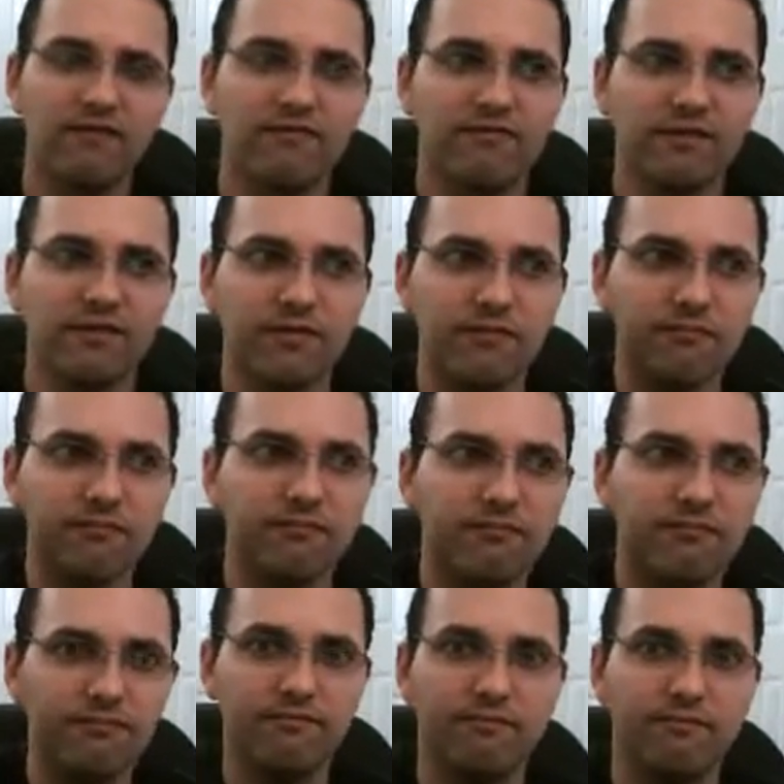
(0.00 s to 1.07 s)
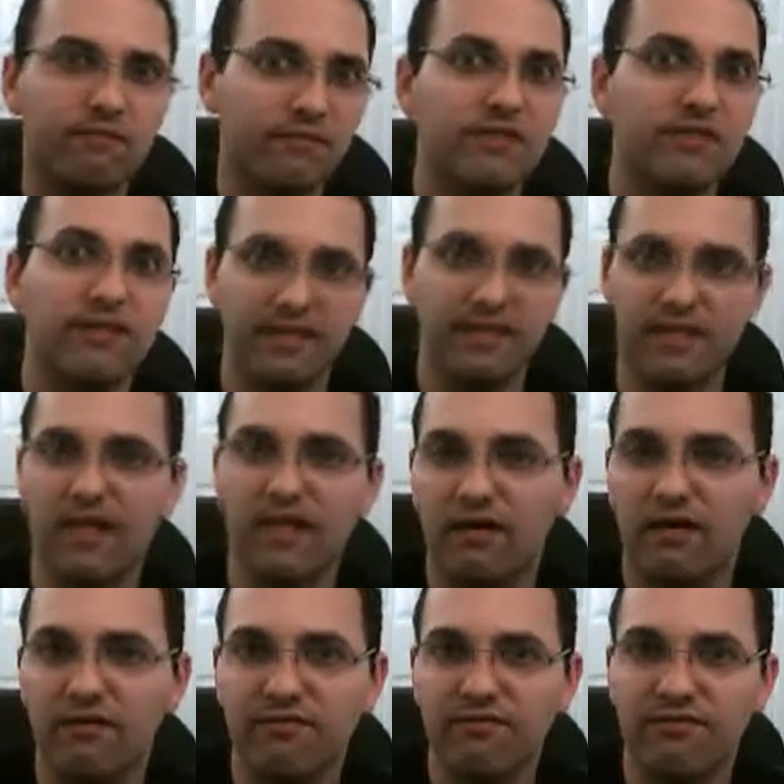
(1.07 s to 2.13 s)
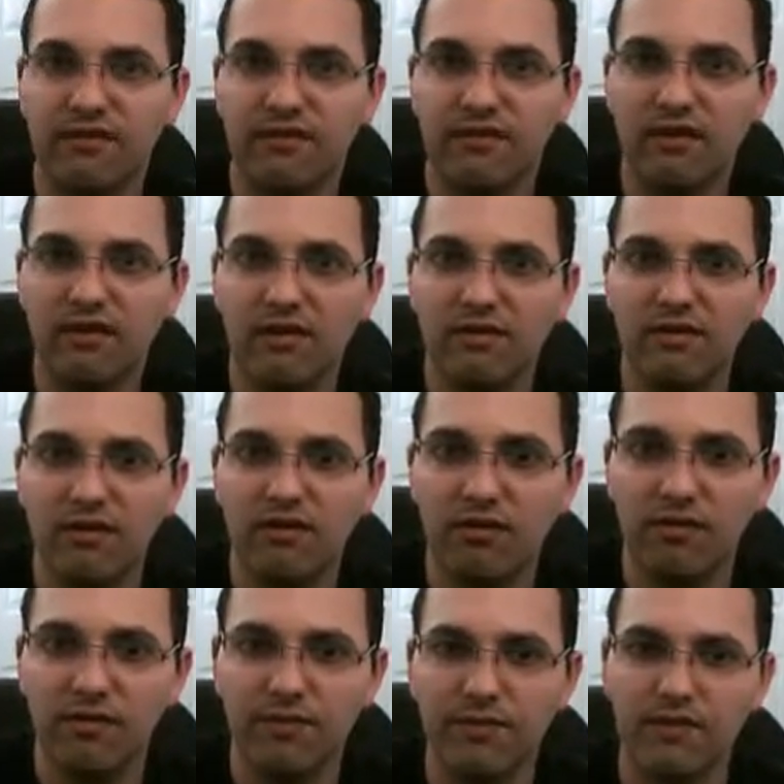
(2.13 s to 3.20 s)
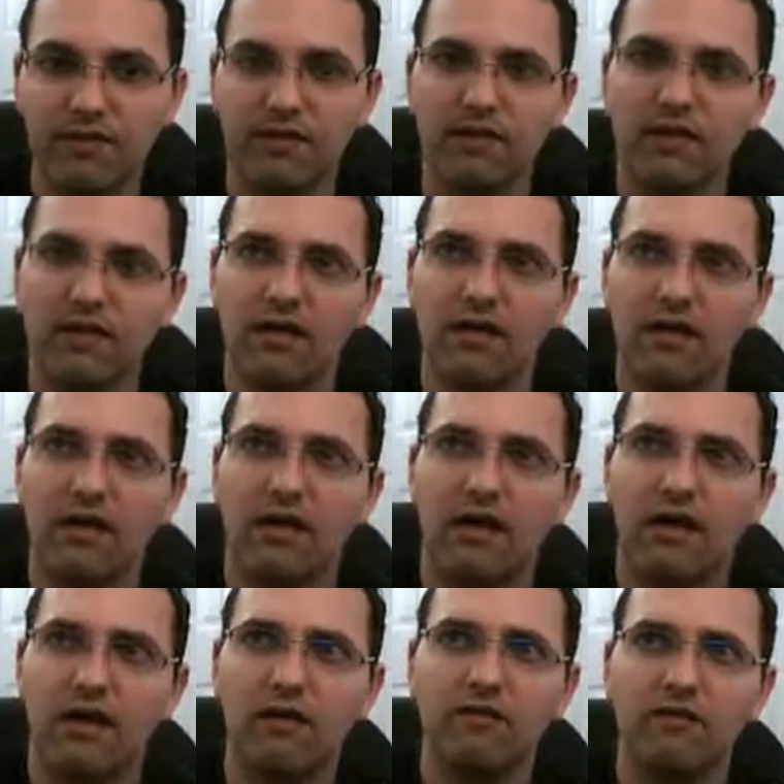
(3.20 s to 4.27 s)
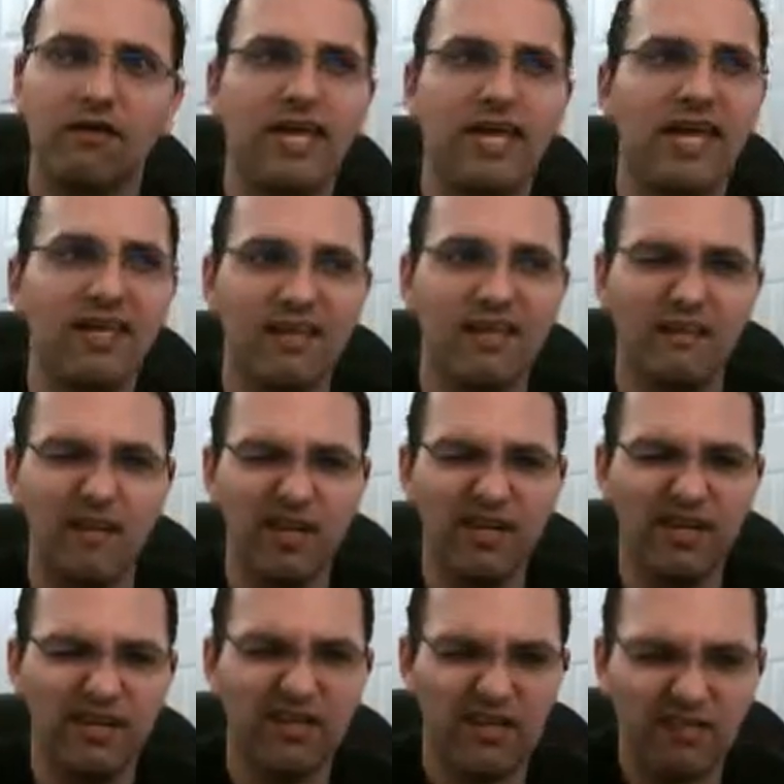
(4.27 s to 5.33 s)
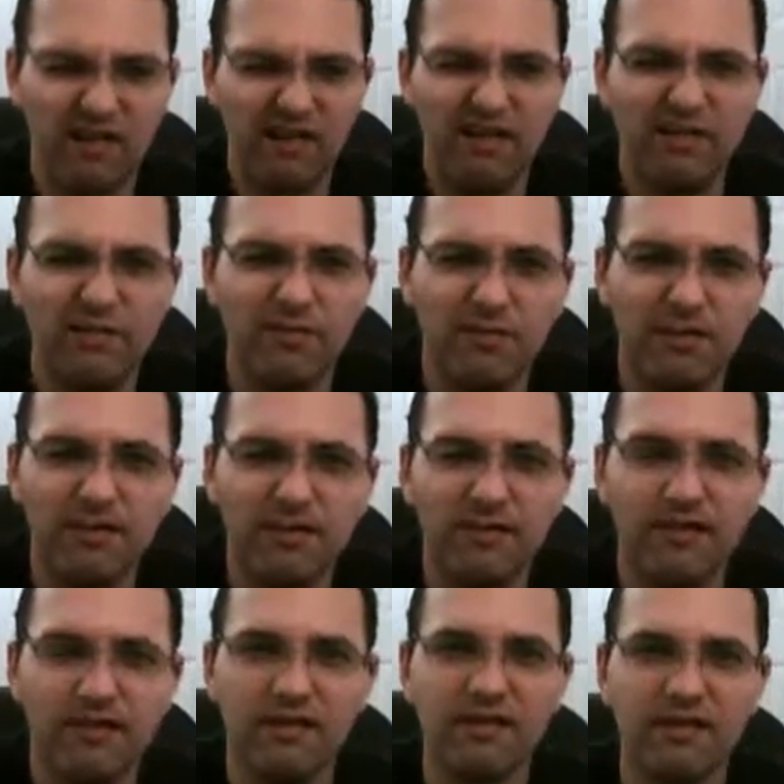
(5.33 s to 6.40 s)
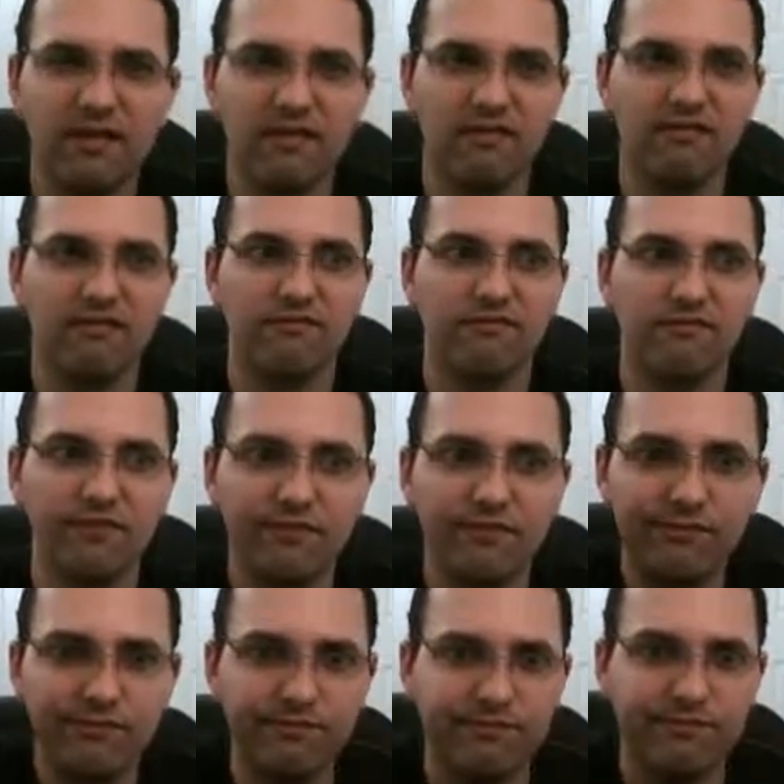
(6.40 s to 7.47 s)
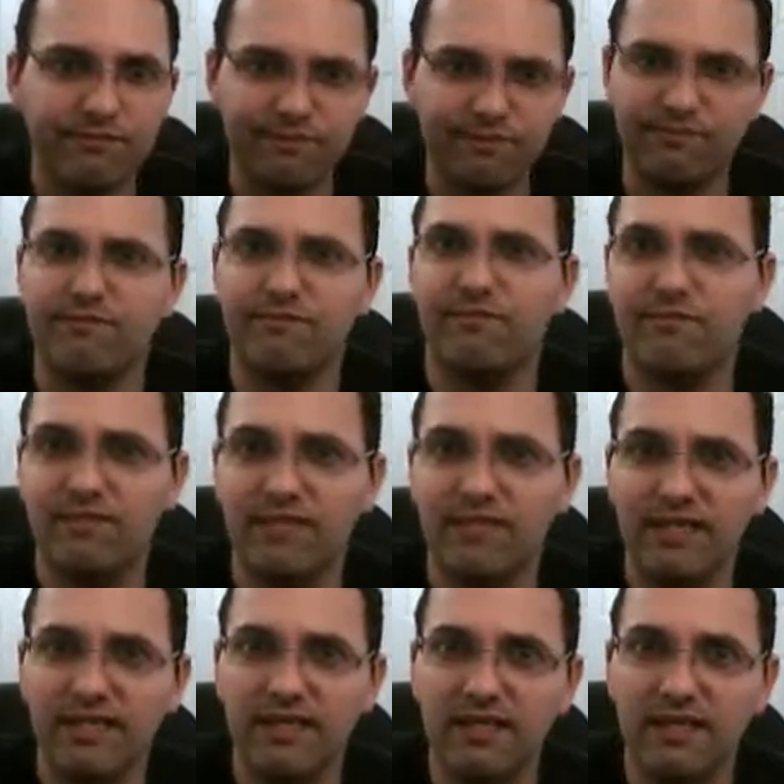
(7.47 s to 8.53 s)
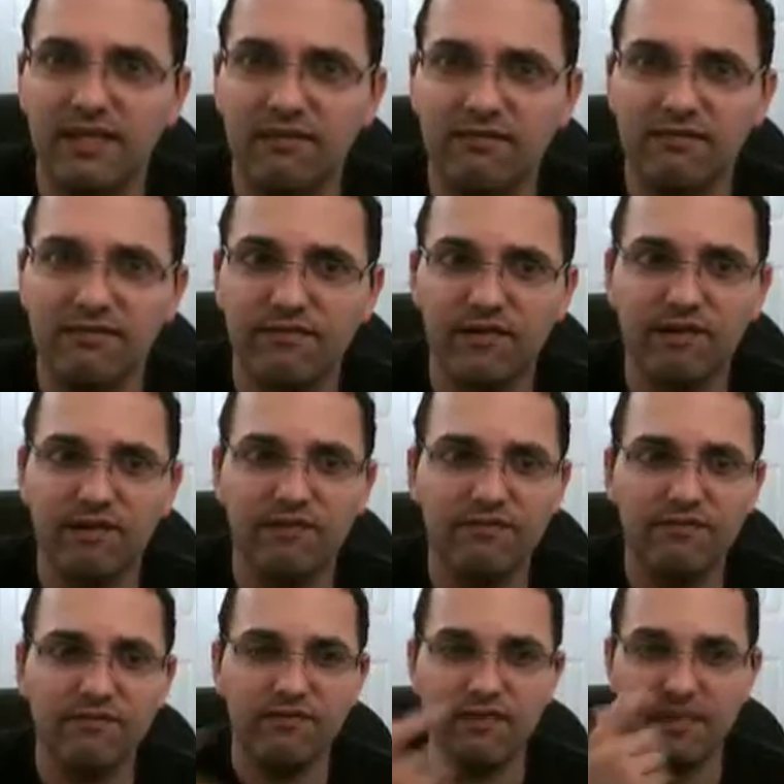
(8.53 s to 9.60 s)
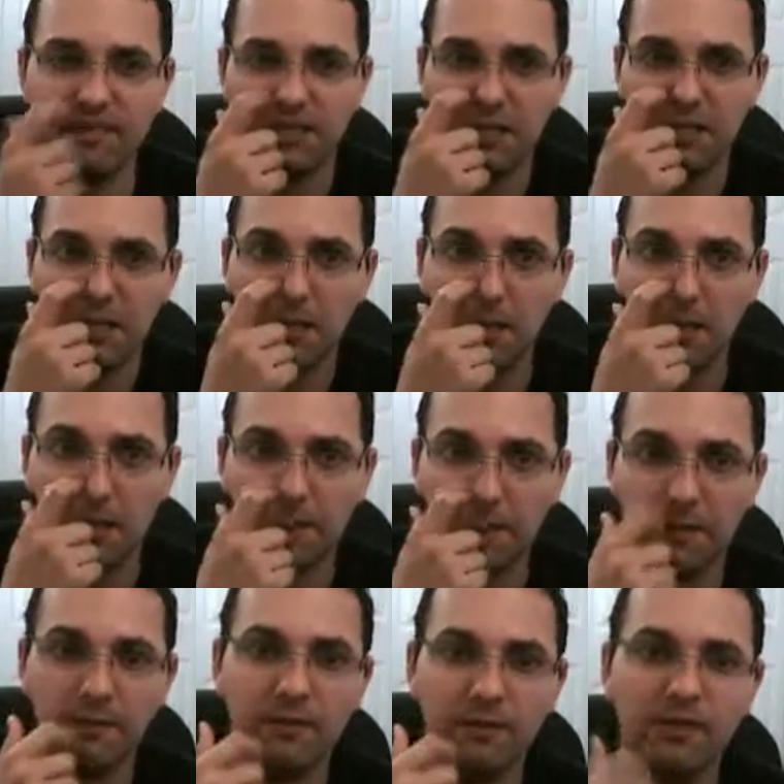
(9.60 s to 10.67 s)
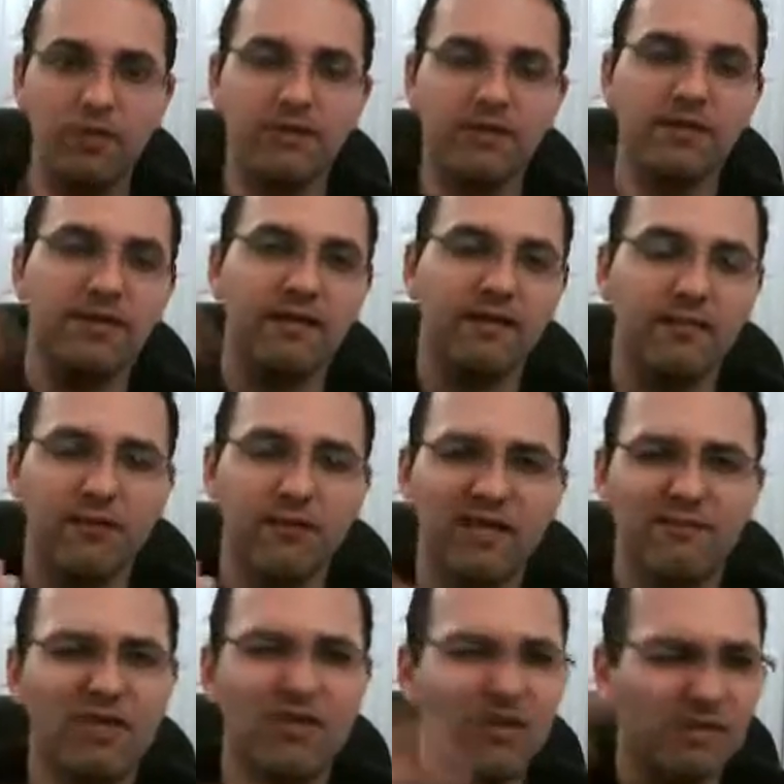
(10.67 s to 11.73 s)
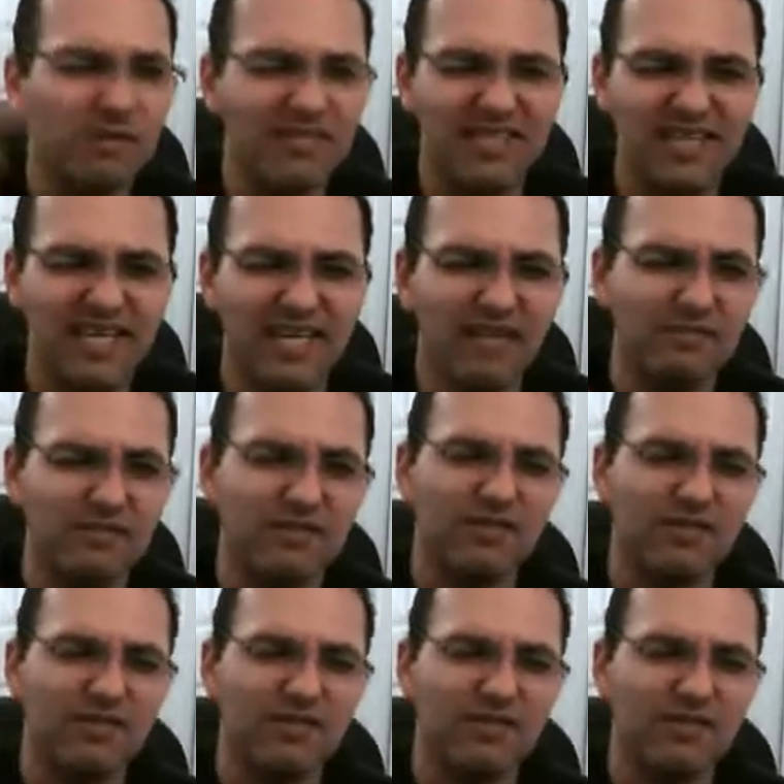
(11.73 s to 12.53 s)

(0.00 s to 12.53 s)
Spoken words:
from the DNA of a human. You can't get American government from the DNA of the human. And when I'm talking about DNA,